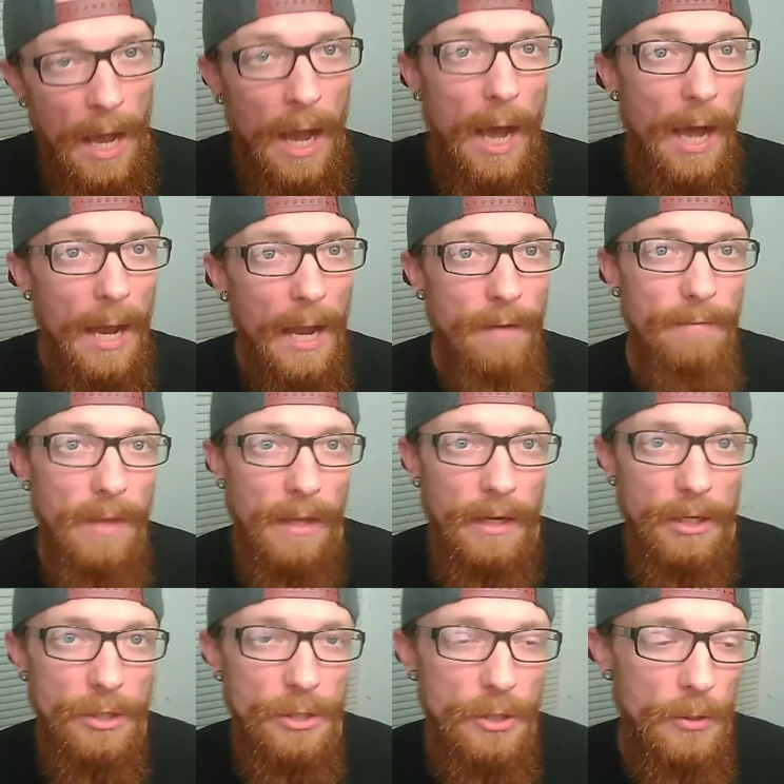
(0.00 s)
I have that
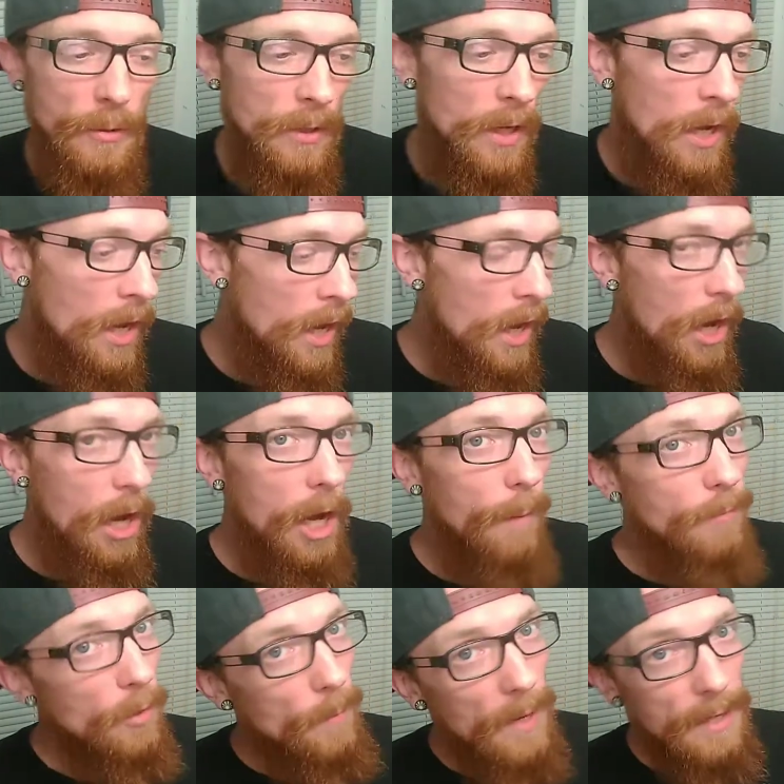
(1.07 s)
issue.
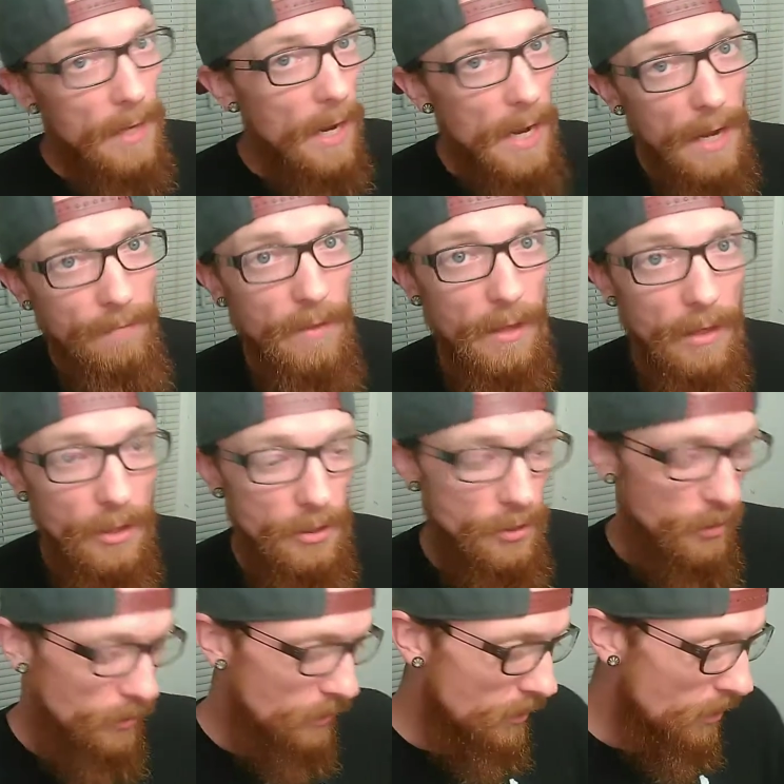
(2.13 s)
Um, you may not have that
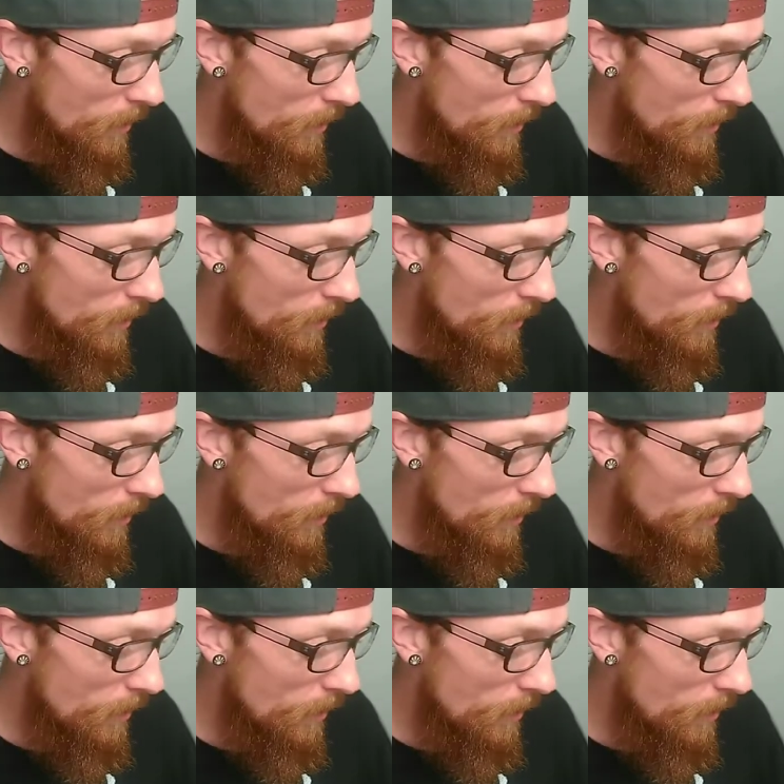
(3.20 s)
issue,